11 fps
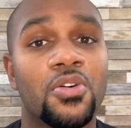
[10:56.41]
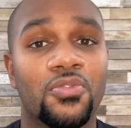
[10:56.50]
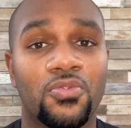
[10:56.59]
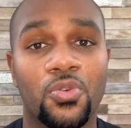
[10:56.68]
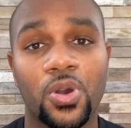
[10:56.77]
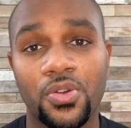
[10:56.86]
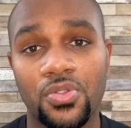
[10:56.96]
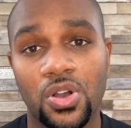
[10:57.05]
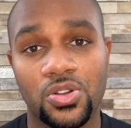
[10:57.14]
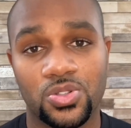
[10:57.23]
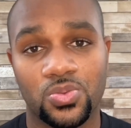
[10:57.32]
for
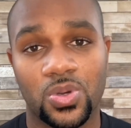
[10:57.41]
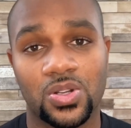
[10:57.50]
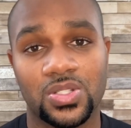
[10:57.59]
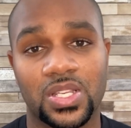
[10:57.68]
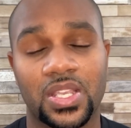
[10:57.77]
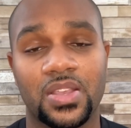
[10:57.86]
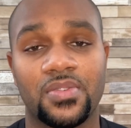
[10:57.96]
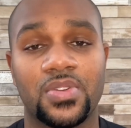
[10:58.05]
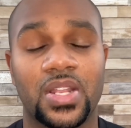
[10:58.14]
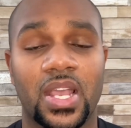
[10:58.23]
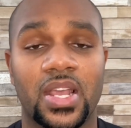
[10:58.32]
those roles and give you
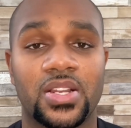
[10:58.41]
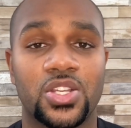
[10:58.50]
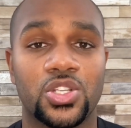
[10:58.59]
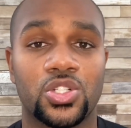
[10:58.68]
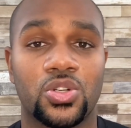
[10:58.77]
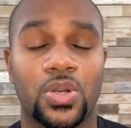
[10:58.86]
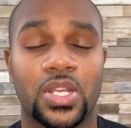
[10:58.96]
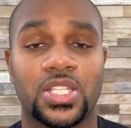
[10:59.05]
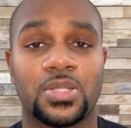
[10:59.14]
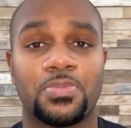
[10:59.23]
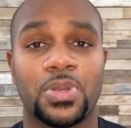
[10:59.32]
that additional
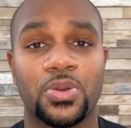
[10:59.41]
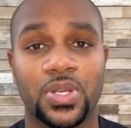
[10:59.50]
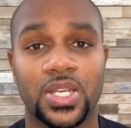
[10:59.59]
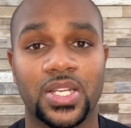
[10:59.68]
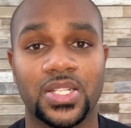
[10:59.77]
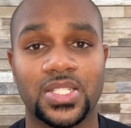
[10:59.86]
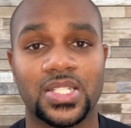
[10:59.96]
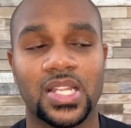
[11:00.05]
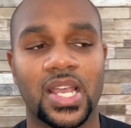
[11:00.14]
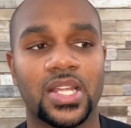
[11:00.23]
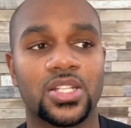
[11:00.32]
experience
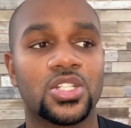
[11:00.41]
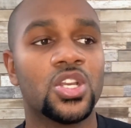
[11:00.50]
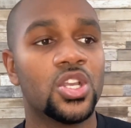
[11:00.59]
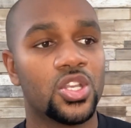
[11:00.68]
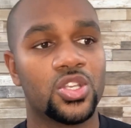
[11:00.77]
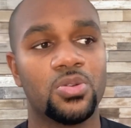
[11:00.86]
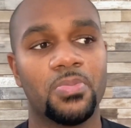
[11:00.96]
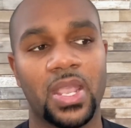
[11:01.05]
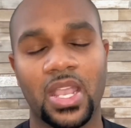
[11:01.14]
that you may